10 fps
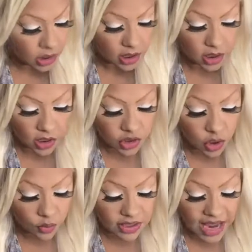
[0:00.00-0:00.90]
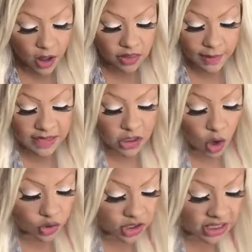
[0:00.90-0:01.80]
So now let me
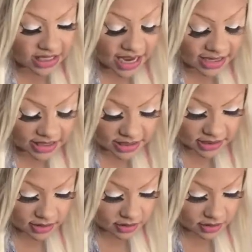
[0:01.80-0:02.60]
go to the next